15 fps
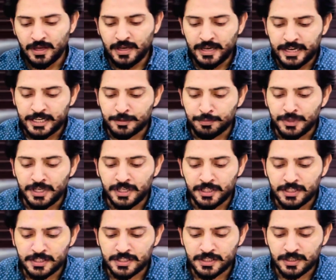It
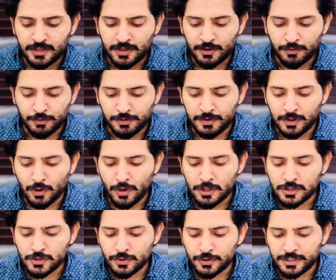means we will
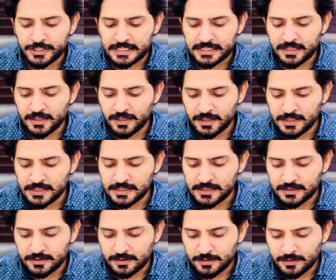also
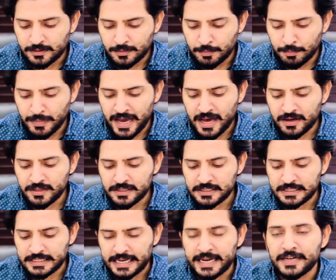discuss
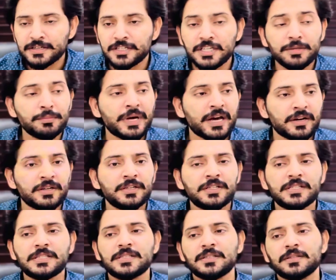merits and
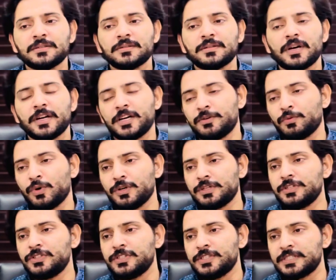demerits, or
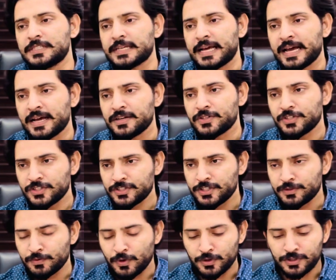advantages and
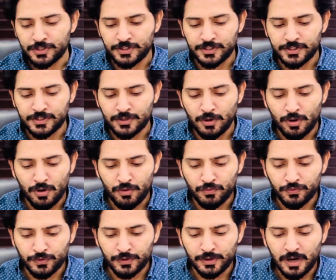disadvantages of
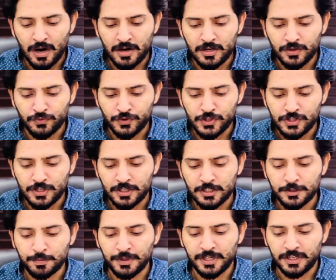artificial
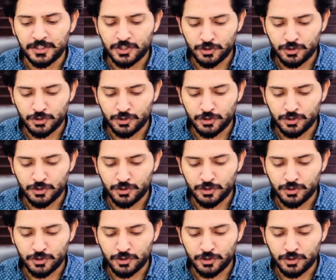speech